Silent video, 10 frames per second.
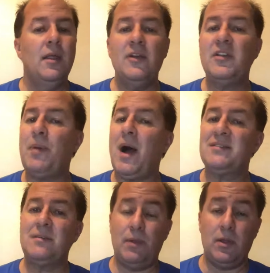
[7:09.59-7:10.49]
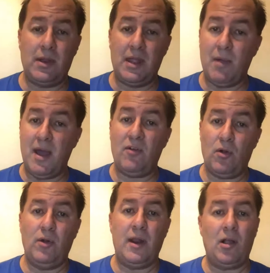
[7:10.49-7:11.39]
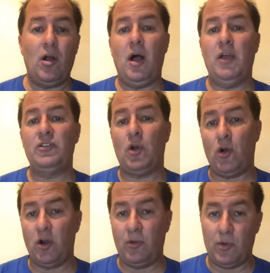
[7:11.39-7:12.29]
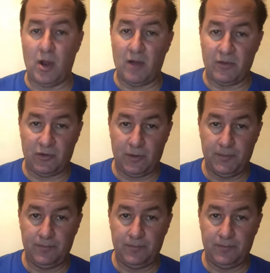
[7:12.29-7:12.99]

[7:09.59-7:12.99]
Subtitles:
There's a possibility it might have hurt and caused harm to an officer.